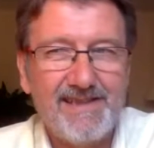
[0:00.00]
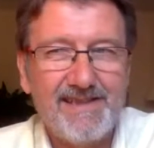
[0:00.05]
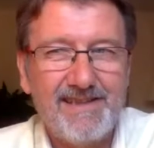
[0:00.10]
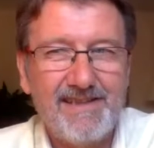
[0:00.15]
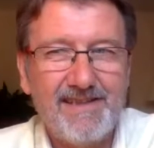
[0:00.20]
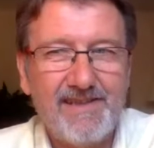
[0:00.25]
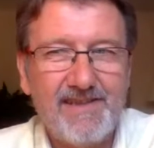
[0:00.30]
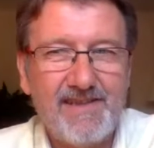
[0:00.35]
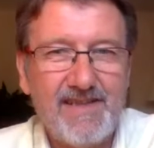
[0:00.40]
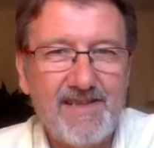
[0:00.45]

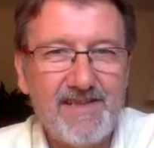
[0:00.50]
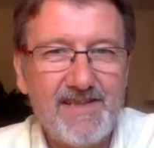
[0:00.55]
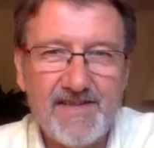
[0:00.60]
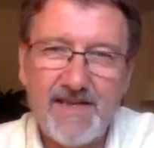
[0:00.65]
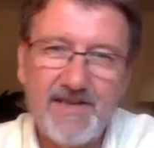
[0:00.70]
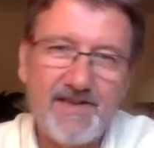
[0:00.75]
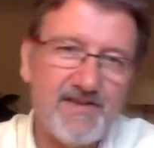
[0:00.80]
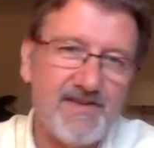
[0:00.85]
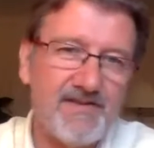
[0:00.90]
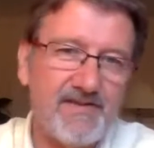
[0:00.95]
the
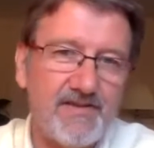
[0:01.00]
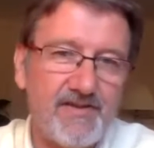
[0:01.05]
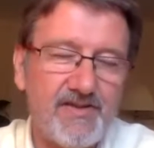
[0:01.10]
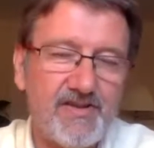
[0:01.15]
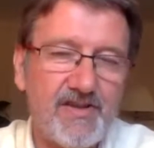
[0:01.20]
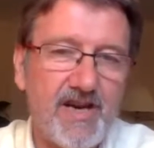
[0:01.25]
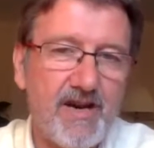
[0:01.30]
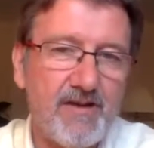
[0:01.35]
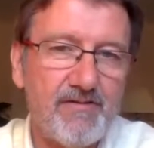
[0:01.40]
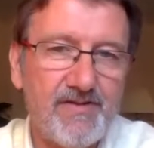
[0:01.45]
intention to
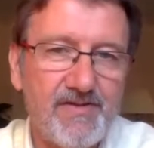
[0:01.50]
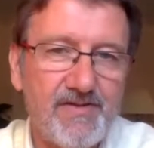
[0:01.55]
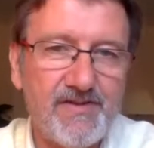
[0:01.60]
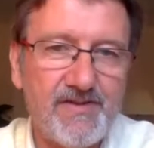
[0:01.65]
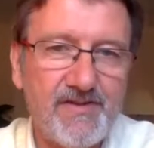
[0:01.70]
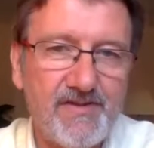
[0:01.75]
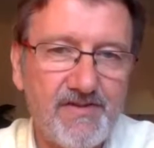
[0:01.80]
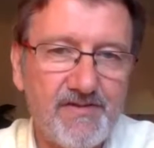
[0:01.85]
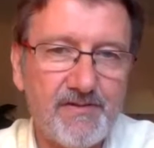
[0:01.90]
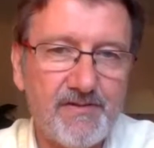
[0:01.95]
share is
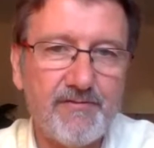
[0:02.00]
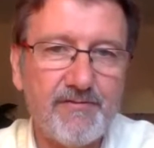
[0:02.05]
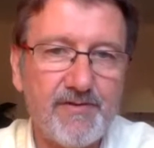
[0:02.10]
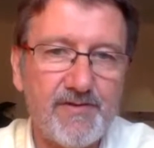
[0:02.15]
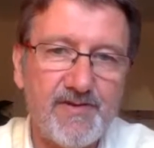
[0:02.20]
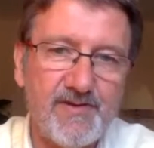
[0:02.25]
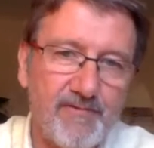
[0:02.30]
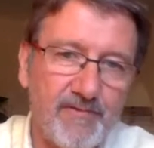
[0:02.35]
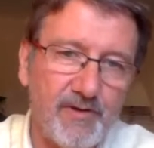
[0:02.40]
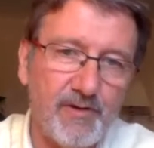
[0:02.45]
just to,
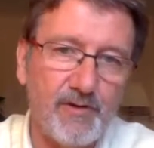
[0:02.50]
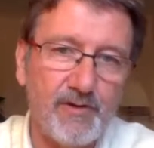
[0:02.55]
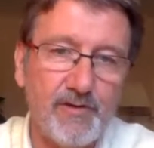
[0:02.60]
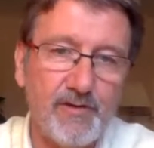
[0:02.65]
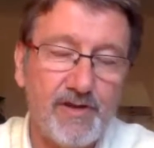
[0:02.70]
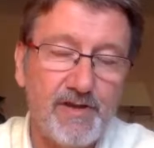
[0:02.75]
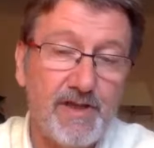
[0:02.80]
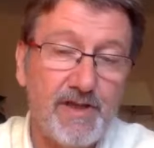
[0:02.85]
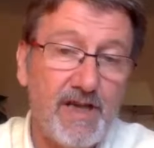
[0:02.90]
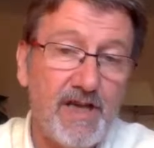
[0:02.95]
first of all,
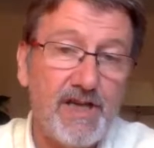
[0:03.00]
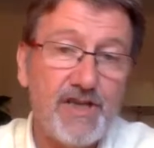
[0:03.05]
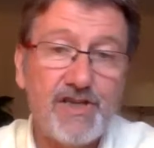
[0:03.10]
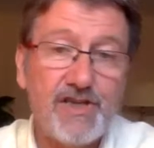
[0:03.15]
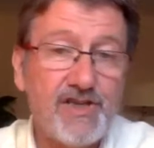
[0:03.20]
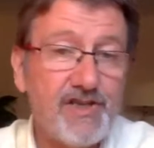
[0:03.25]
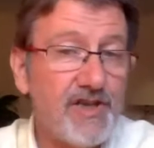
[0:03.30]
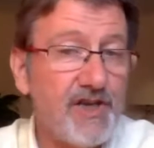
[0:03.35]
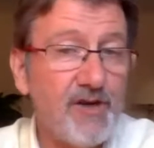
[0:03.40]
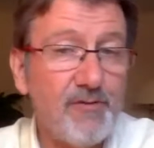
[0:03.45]

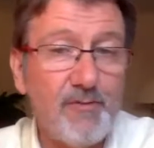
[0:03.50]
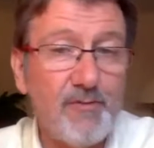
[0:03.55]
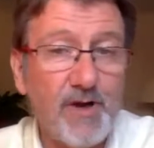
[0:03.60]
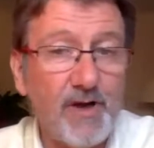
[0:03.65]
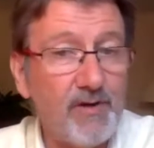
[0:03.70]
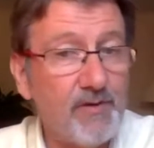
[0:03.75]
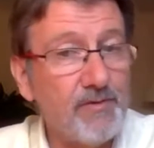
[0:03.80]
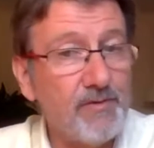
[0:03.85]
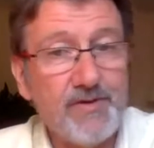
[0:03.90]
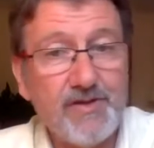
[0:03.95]
share
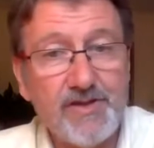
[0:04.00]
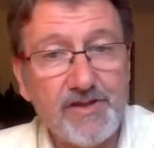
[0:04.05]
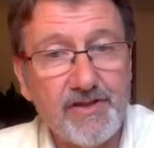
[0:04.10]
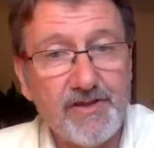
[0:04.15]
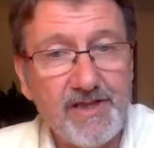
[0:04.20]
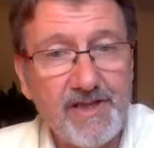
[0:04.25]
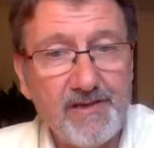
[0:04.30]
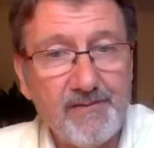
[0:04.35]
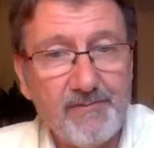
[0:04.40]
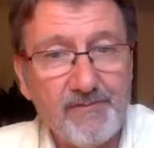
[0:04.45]
my own
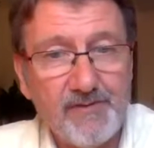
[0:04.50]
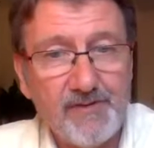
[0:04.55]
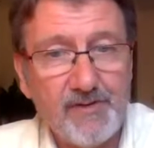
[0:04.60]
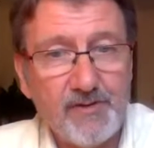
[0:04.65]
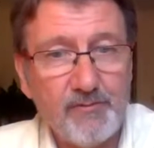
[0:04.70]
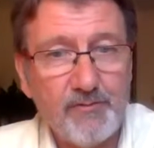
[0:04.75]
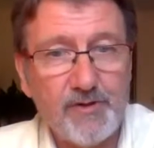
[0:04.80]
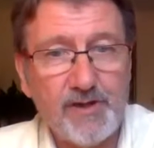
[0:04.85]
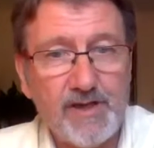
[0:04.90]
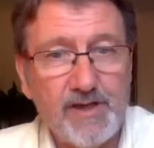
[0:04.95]
journey,
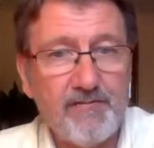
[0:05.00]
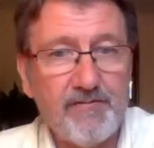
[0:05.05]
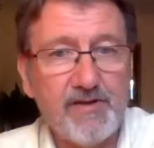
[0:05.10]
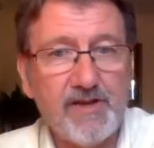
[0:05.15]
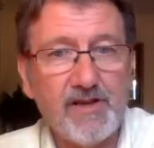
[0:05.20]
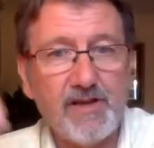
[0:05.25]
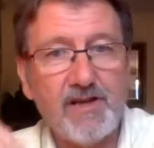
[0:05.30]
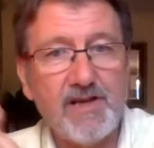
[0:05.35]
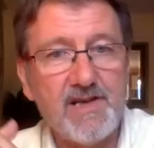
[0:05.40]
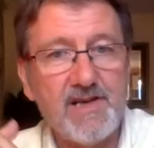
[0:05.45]
what I've
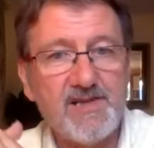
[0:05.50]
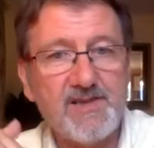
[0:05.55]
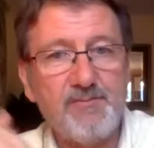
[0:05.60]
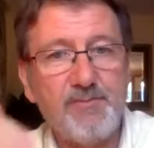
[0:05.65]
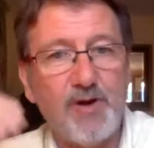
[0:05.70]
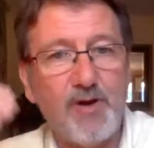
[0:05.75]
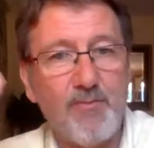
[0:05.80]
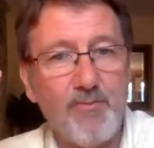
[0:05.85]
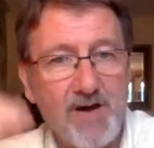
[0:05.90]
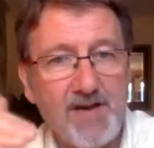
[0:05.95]
realized
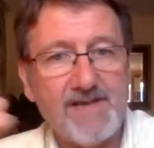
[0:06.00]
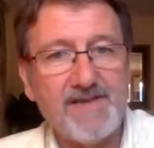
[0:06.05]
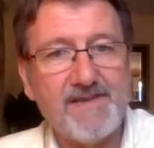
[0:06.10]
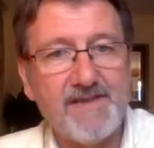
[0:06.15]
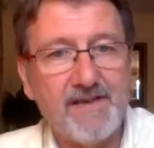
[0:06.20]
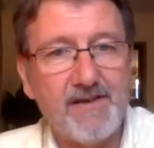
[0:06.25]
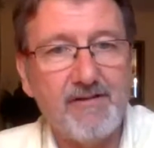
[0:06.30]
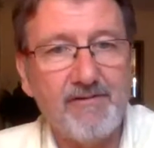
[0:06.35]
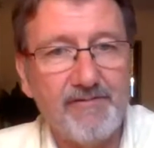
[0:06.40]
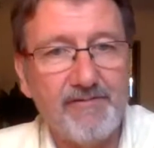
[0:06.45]
about
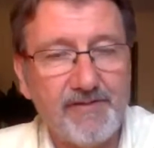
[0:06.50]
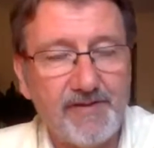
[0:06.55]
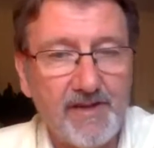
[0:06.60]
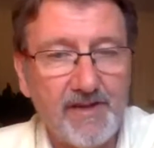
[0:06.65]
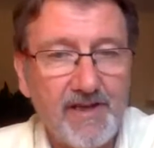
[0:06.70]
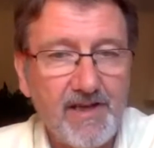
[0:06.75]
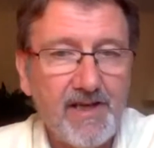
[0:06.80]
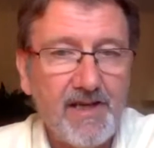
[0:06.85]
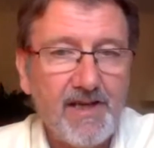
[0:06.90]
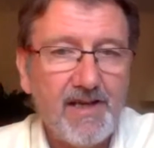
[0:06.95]
myself
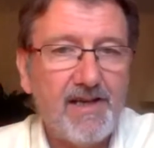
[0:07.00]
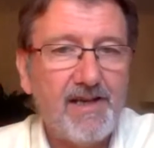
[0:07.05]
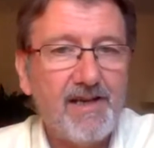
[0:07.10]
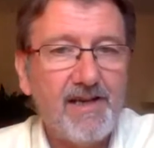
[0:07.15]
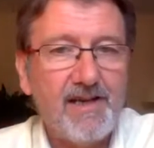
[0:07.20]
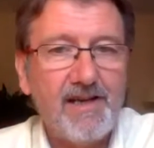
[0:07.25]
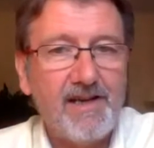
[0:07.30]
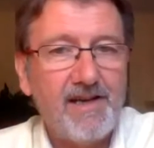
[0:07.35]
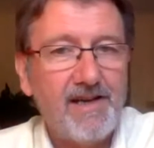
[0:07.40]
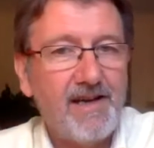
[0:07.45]
and
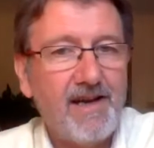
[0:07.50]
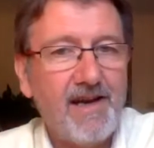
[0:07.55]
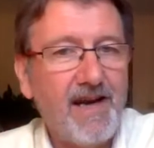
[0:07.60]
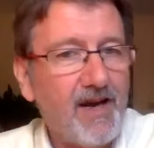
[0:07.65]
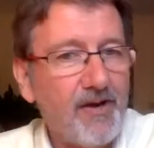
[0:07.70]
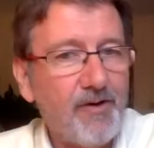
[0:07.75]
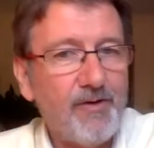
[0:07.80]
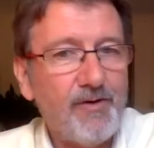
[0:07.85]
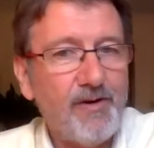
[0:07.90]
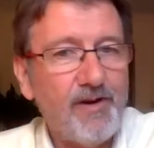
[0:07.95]

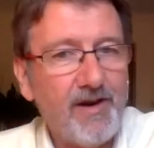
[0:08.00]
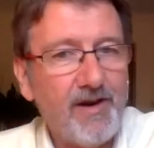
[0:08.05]
how